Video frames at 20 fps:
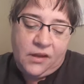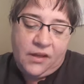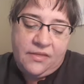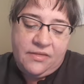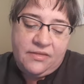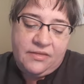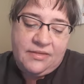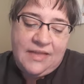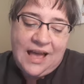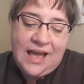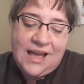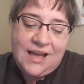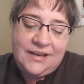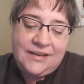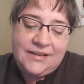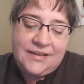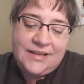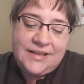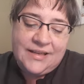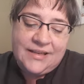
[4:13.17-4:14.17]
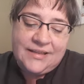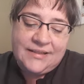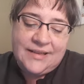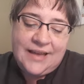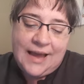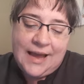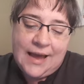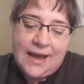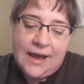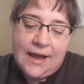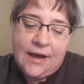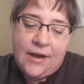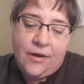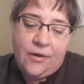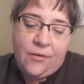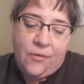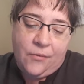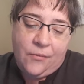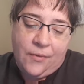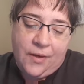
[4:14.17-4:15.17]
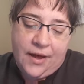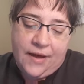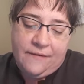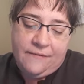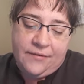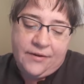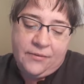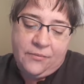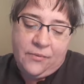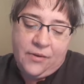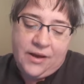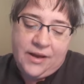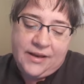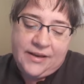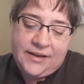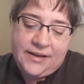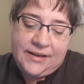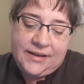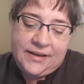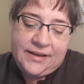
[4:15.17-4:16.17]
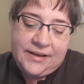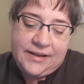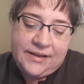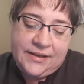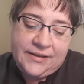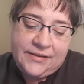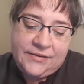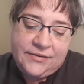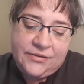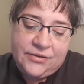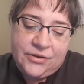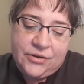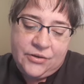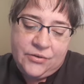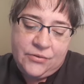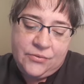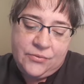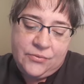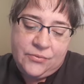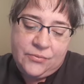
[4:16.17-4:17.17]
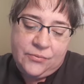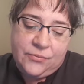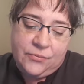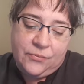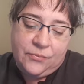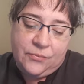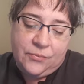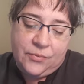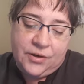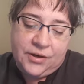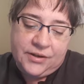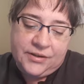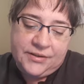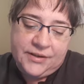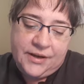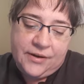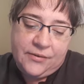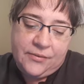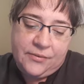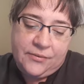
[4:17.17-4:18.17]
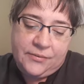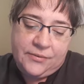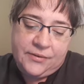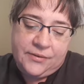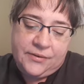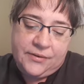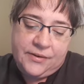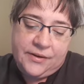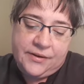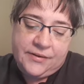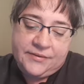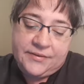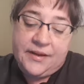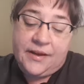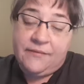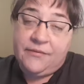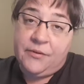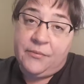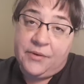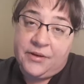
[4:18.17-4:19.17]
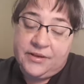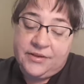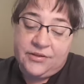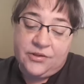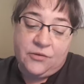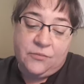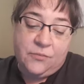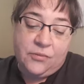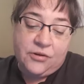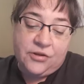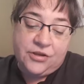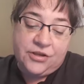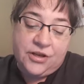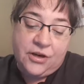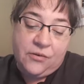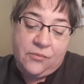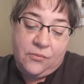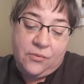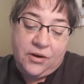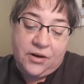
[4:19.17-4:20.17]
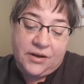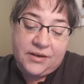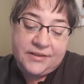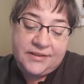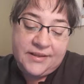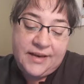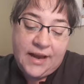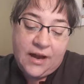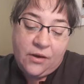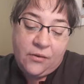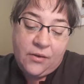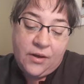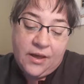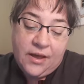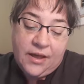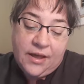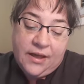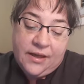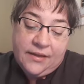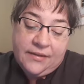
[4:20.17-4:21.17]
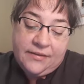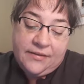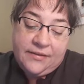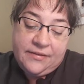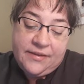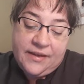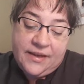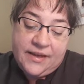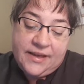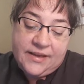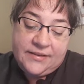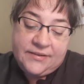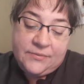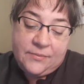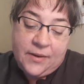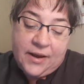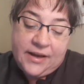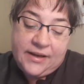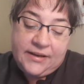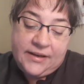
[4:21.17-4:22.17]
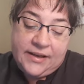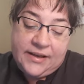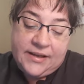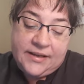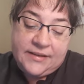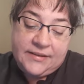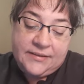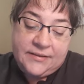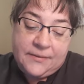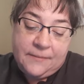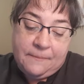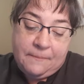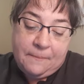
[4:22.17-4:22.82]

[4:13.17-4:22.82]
that is how everyone is you worked out, is everyone is you pushed out works. Now, the thing is, right, is